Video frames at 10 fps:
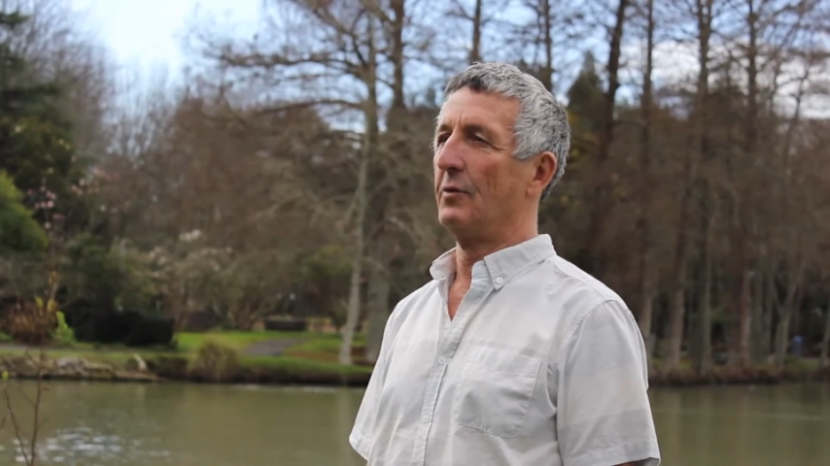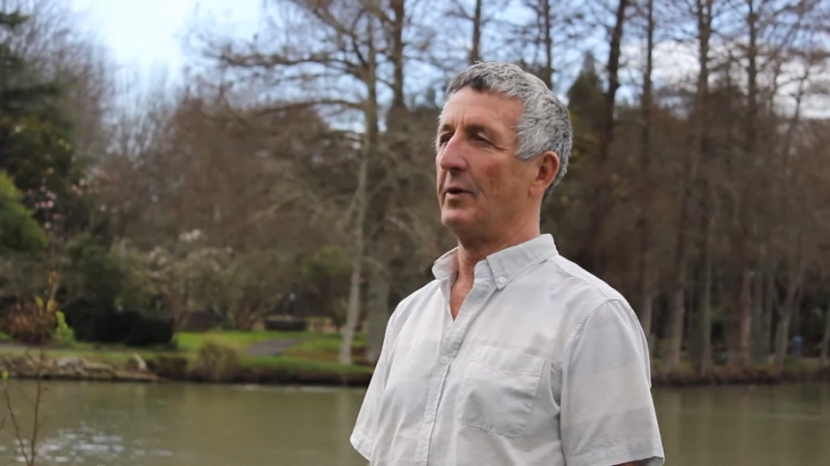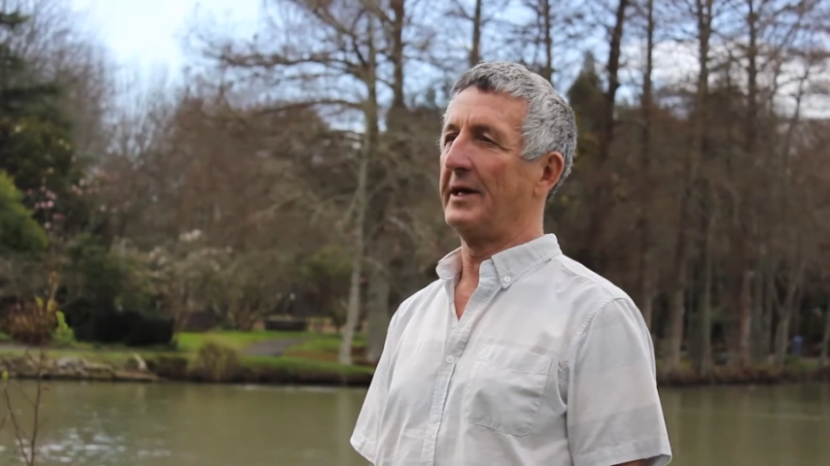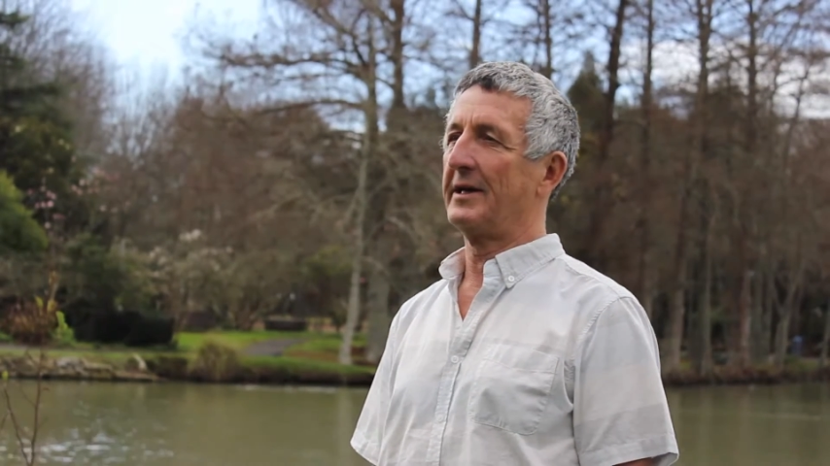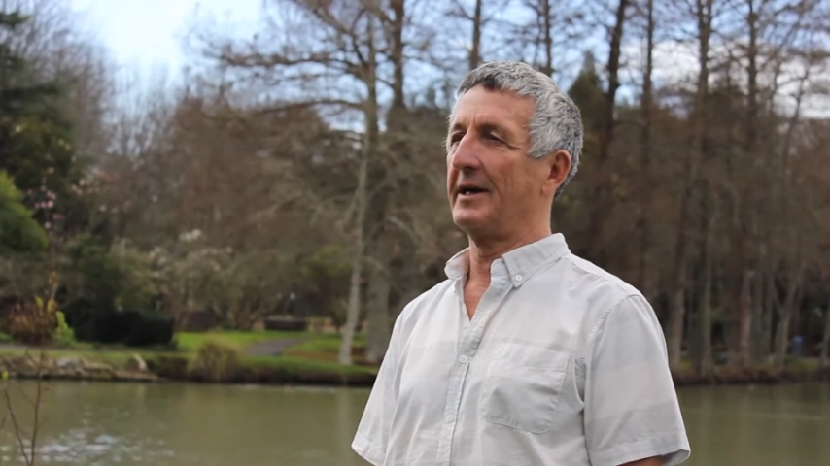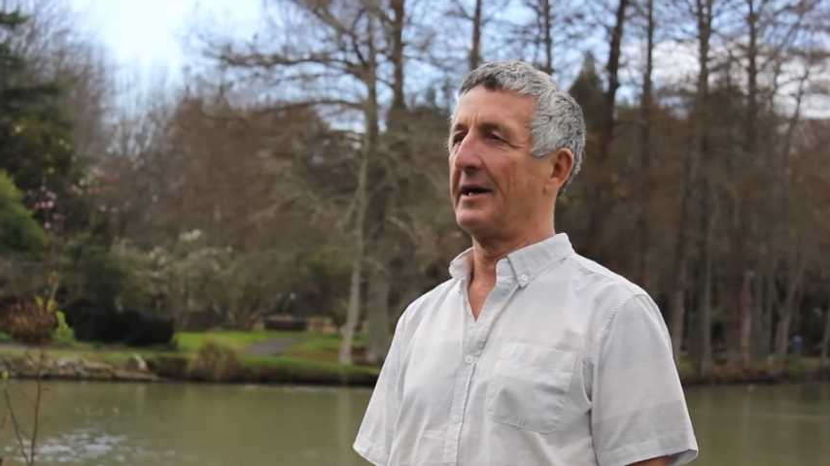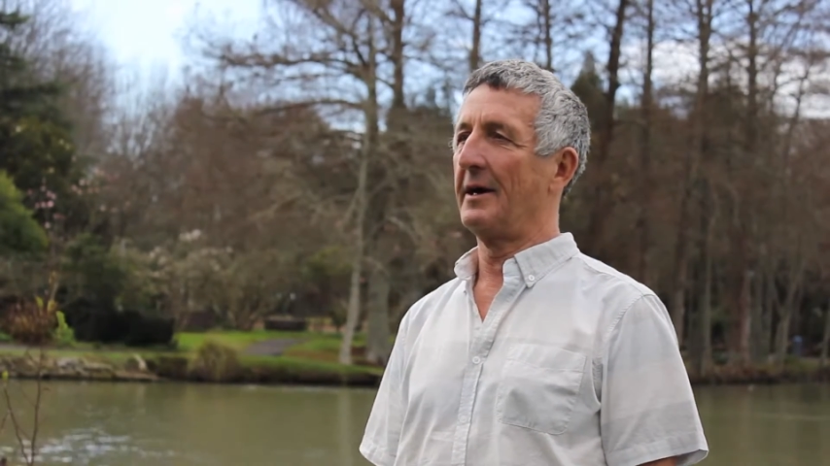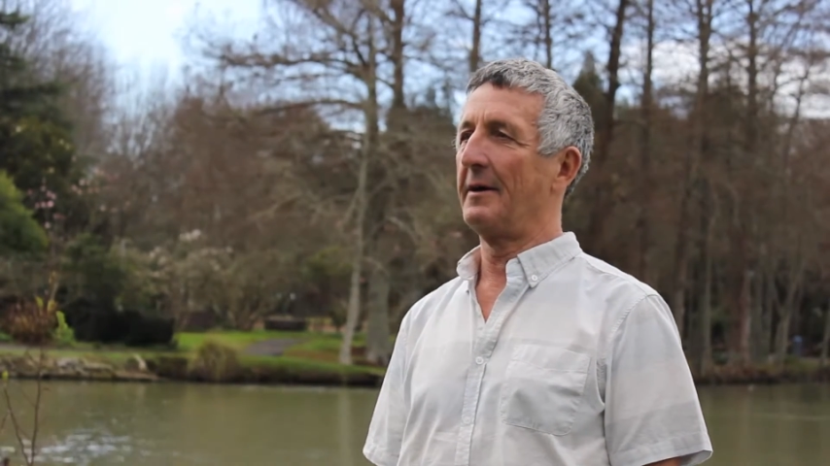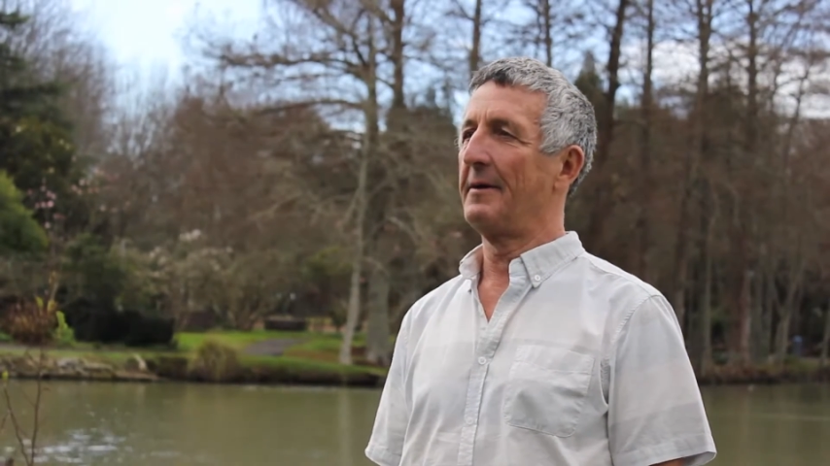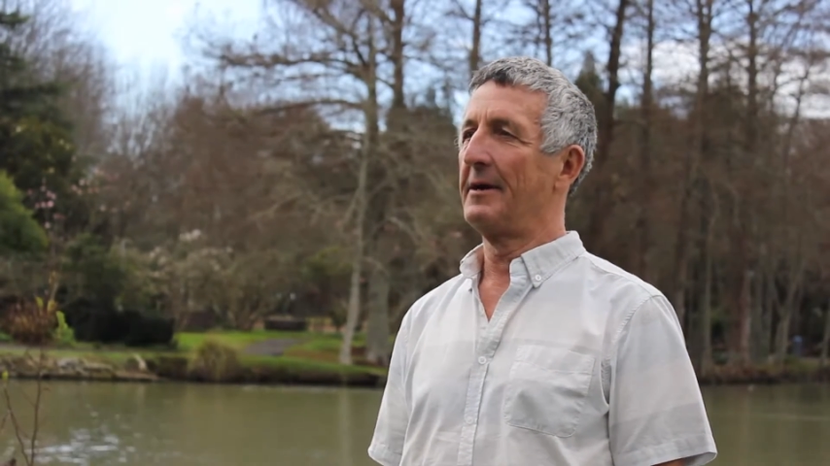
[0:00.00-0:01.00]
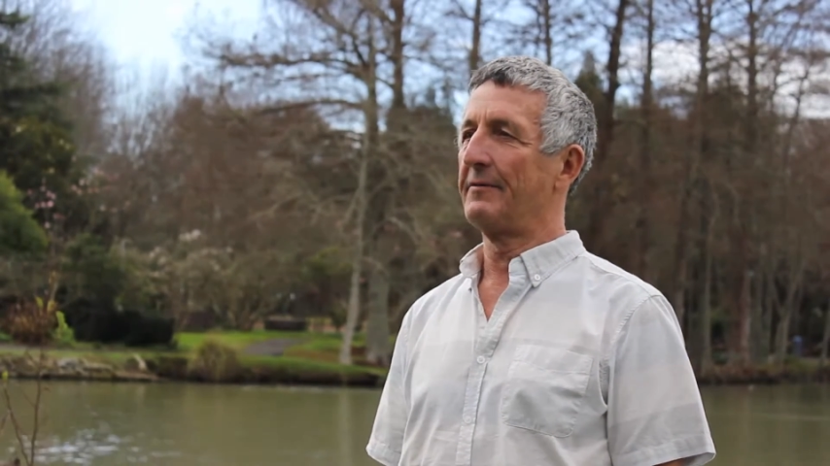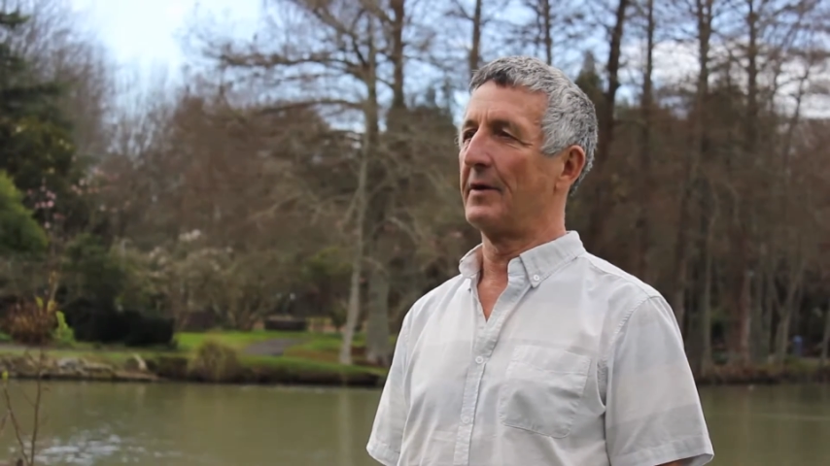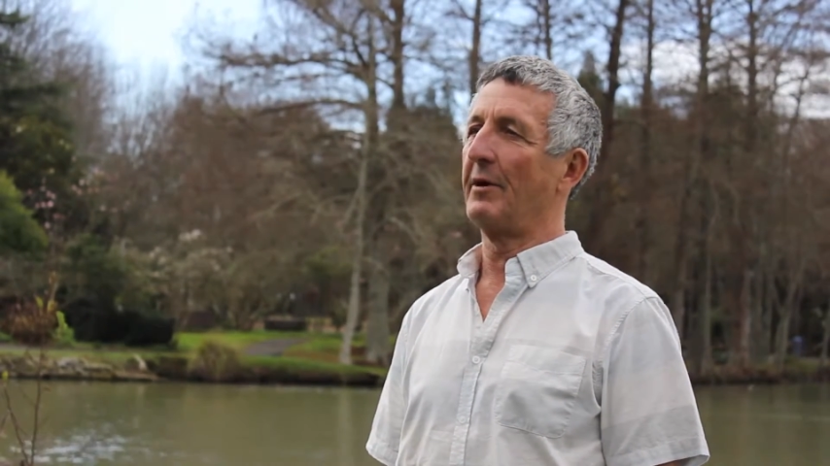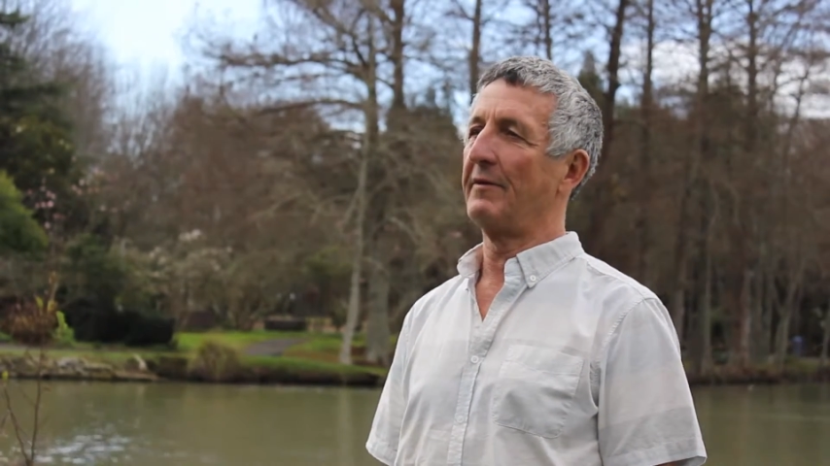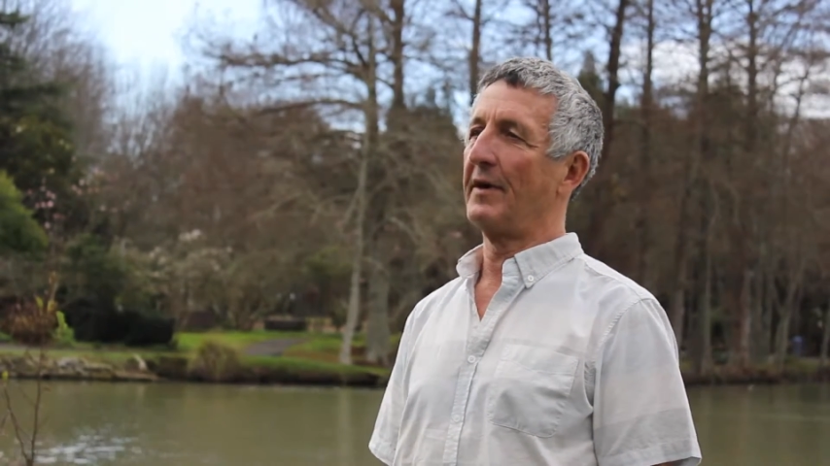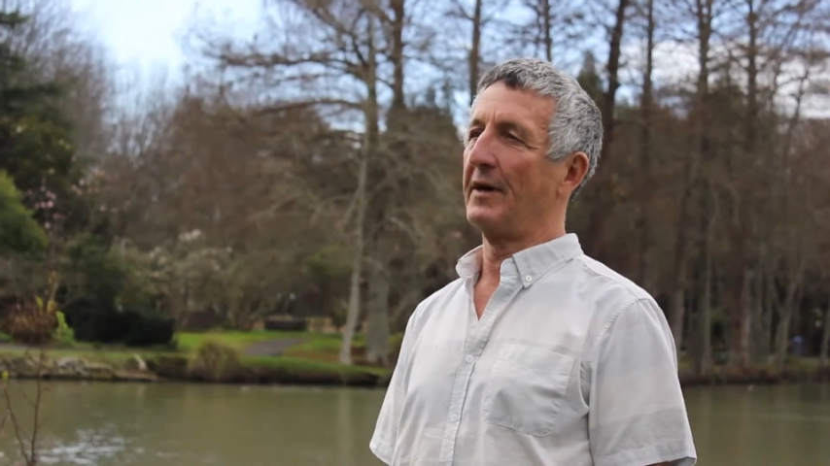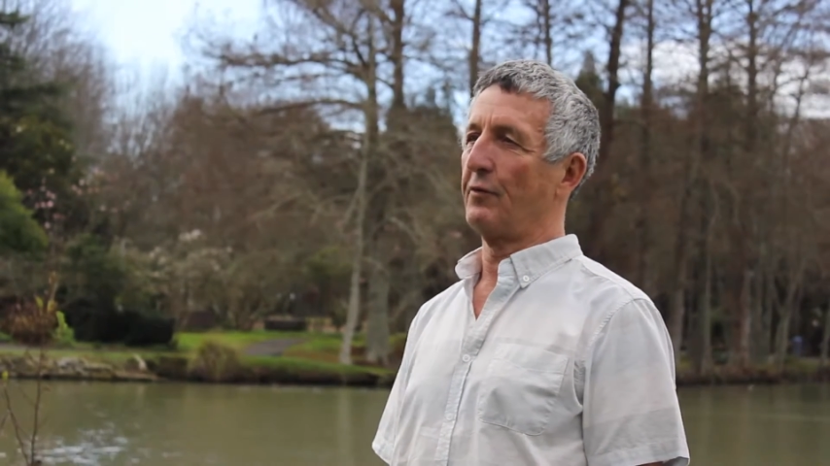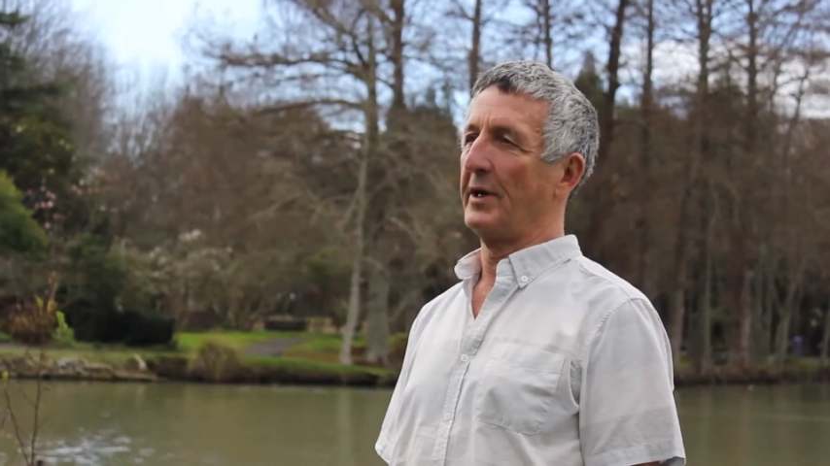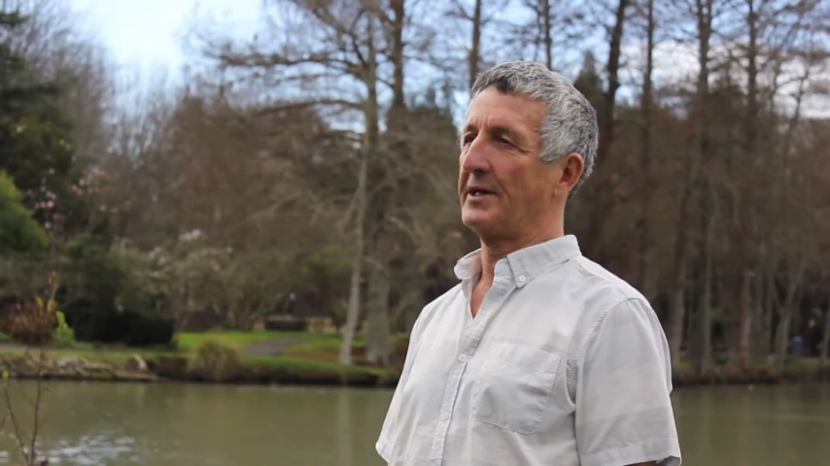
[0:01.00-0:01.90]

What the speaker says: a week for about 5